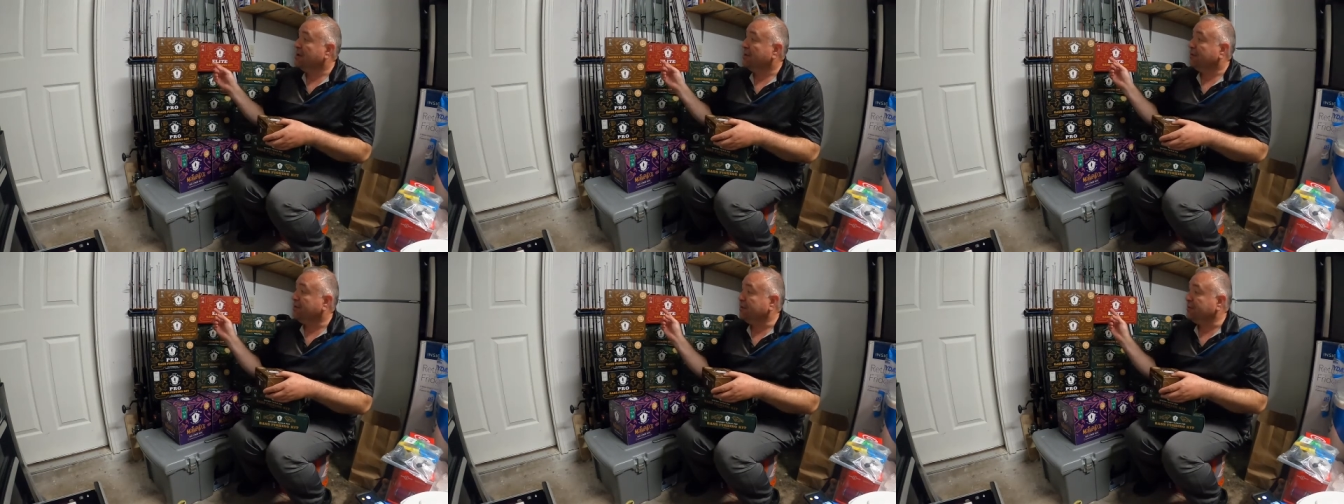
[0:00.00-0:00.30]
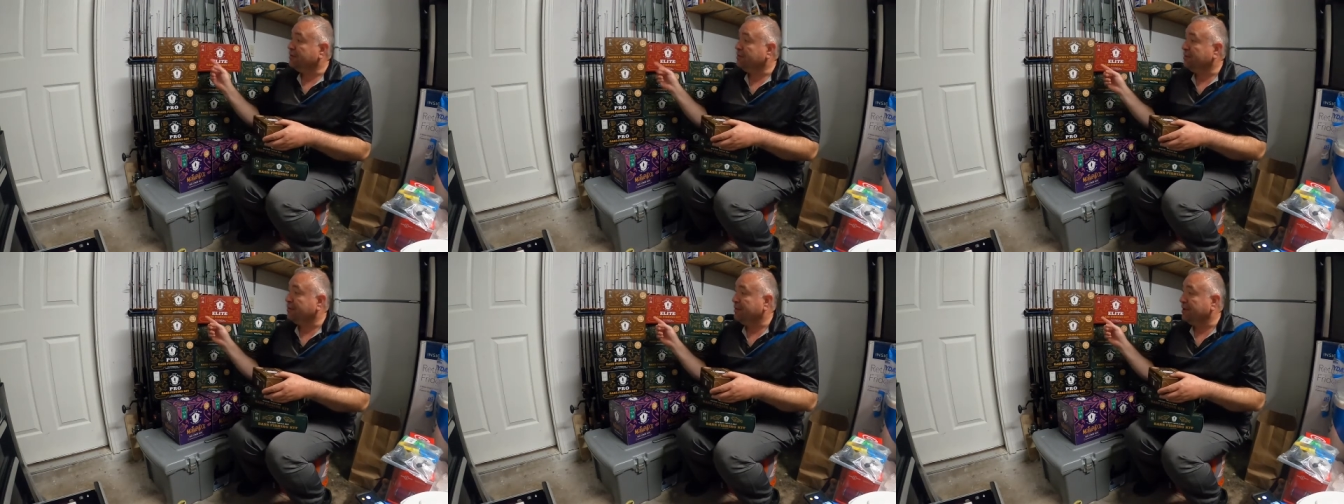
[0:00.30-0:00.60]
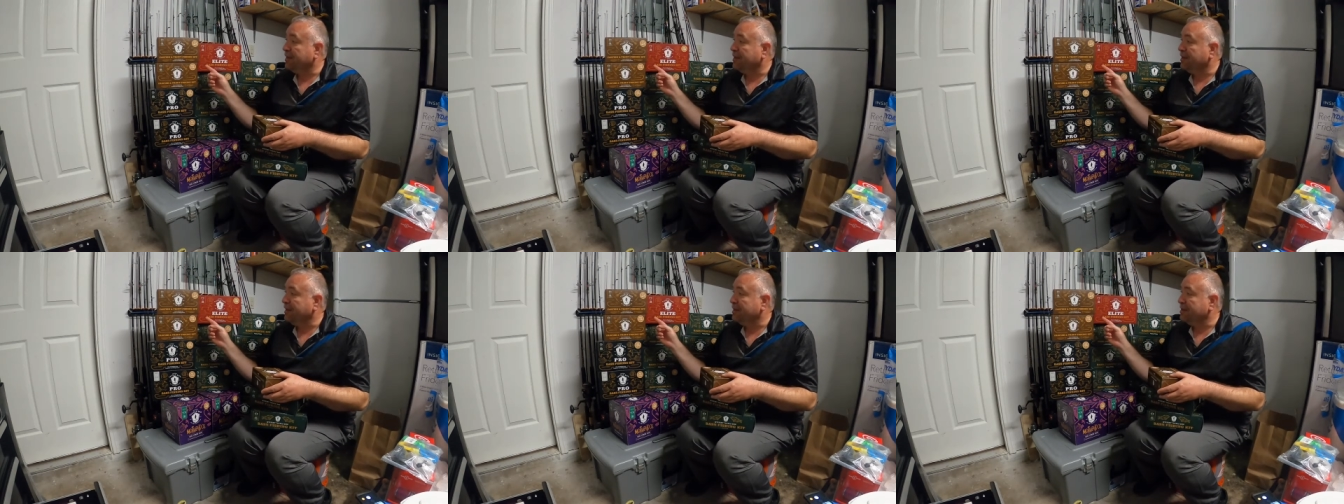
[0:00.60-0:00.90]
There's
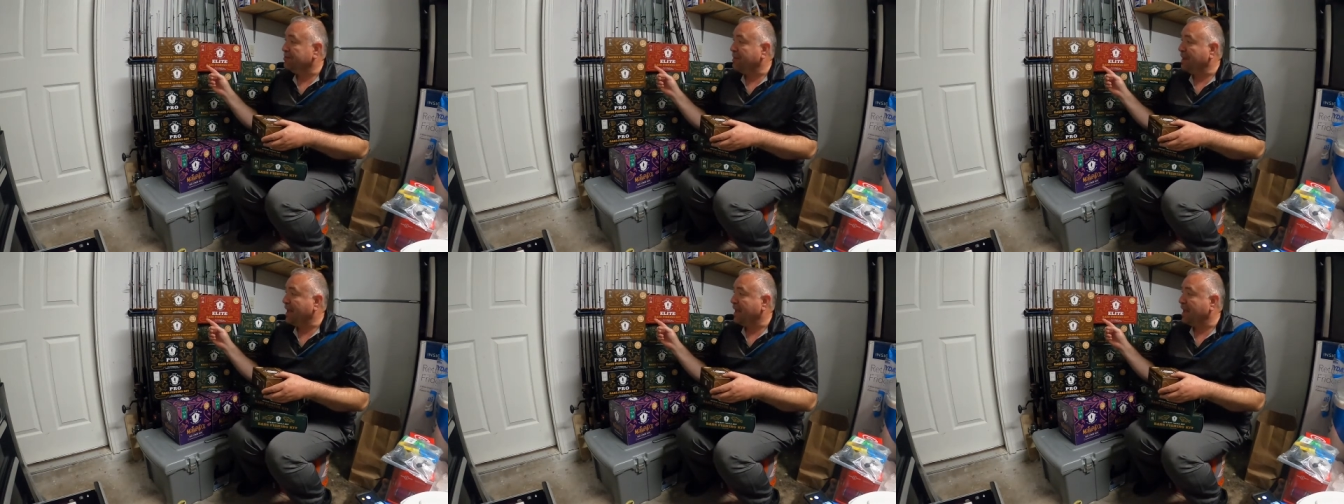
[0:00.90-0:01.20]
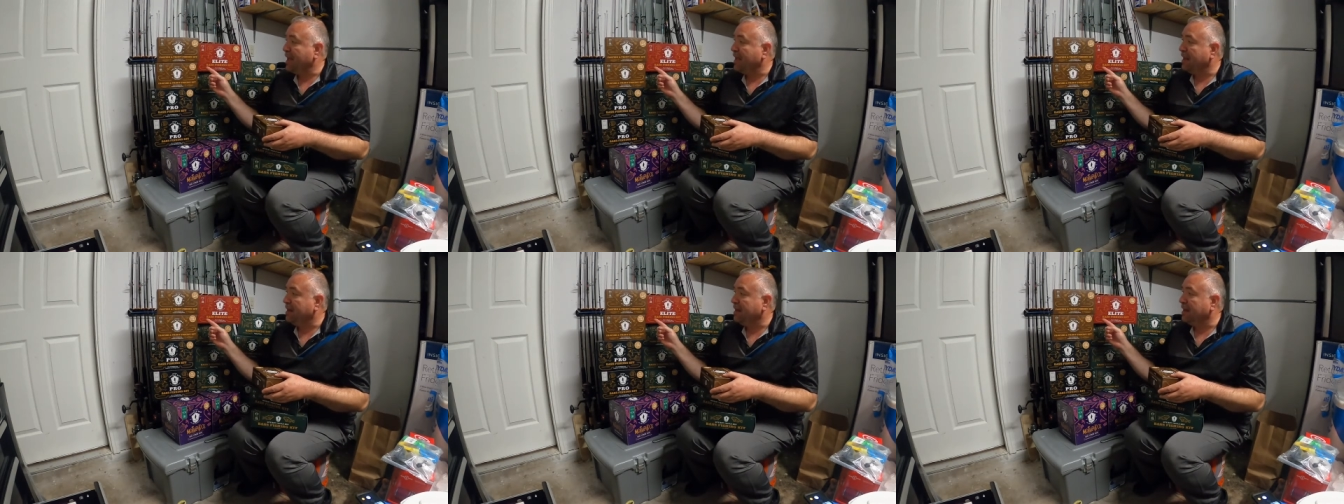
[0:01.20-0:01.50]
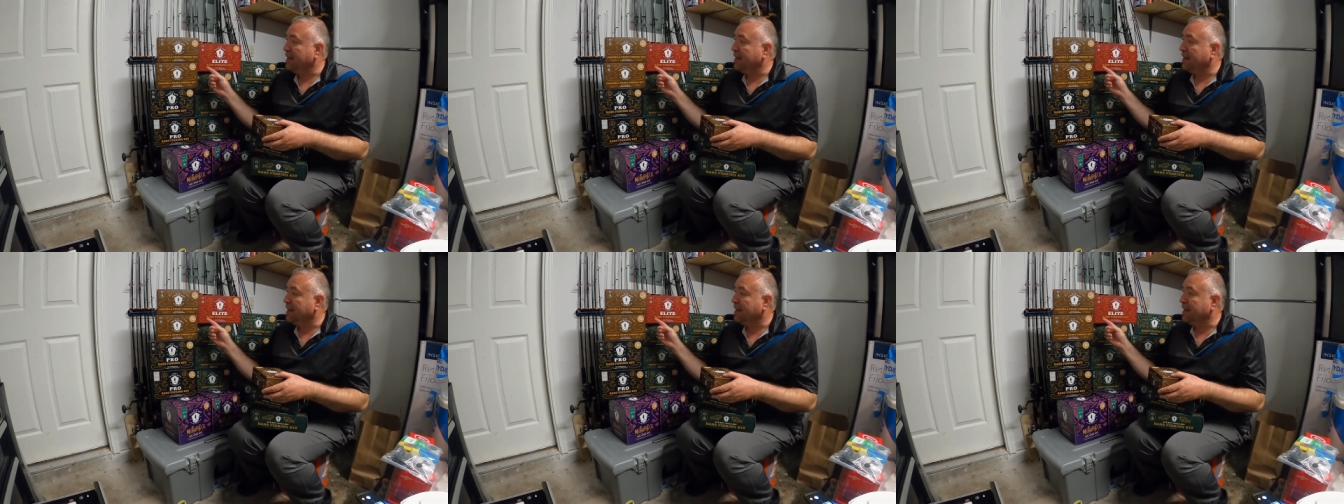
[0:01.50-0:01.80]
three of these pan
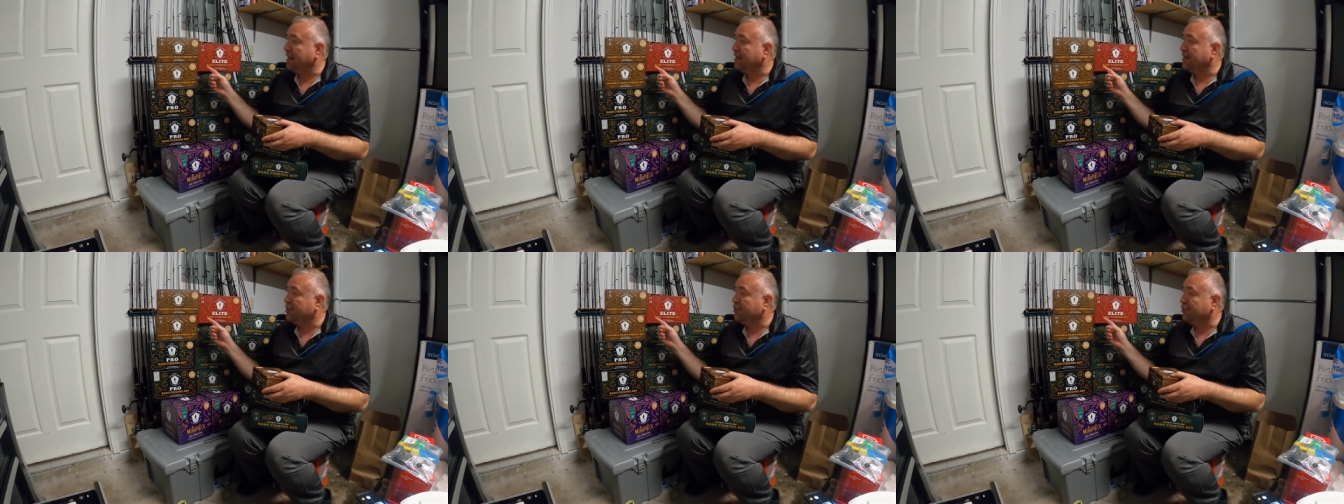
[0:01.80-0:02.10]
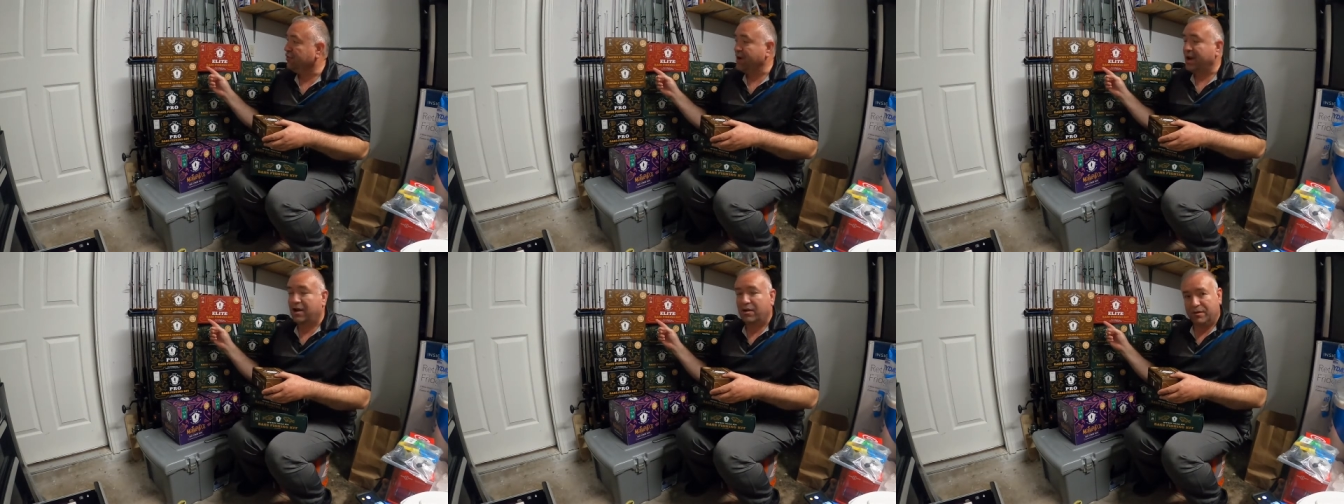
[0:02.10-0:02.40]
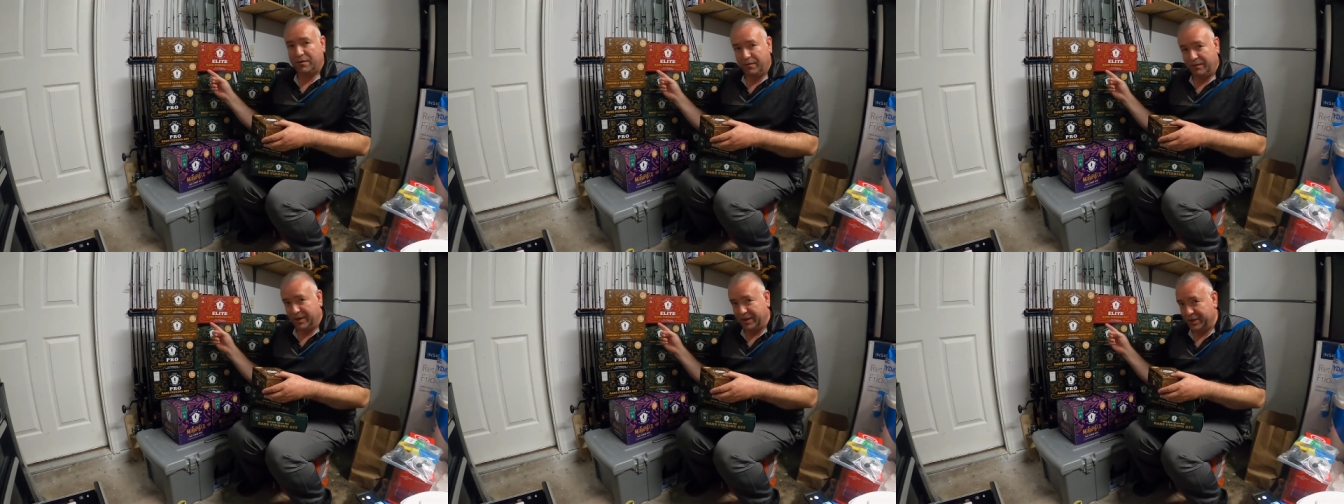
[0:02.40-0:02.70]
and trout
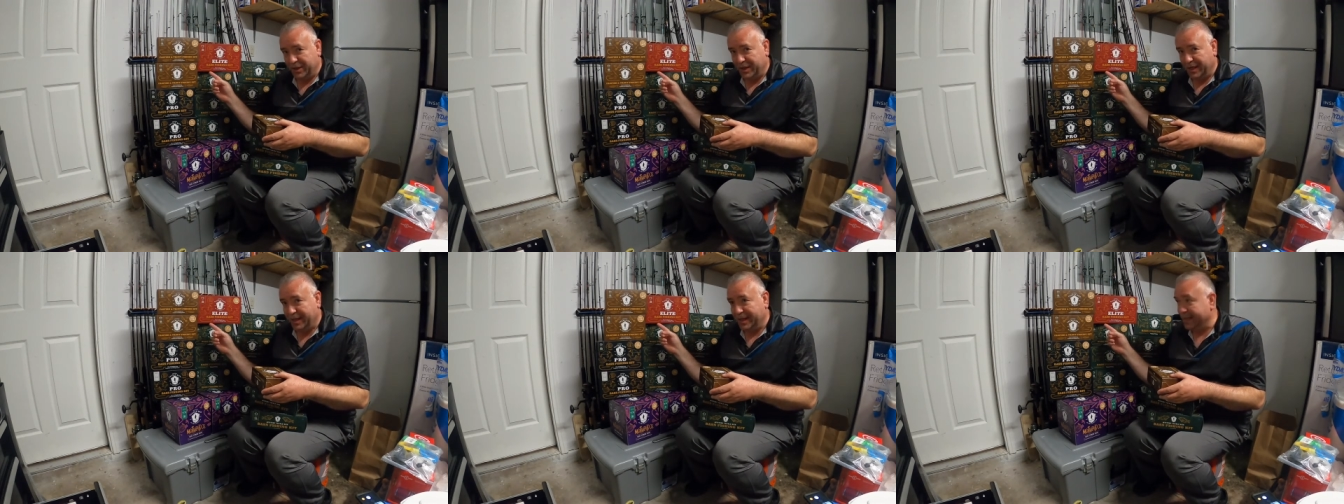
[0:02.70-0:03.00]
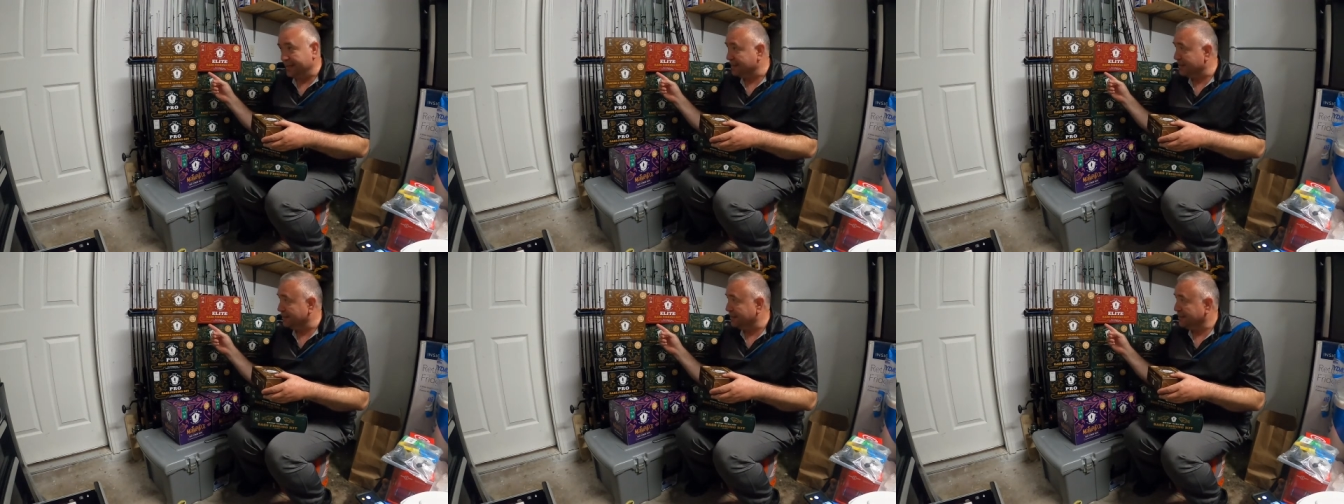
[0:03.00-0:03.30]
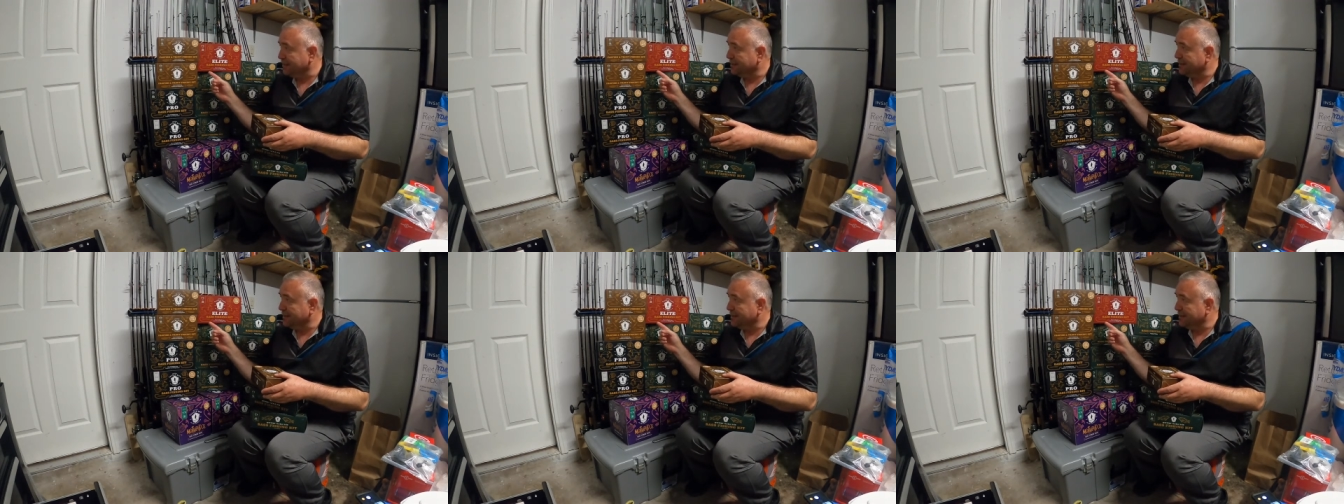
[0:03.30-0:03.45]
fishing kits,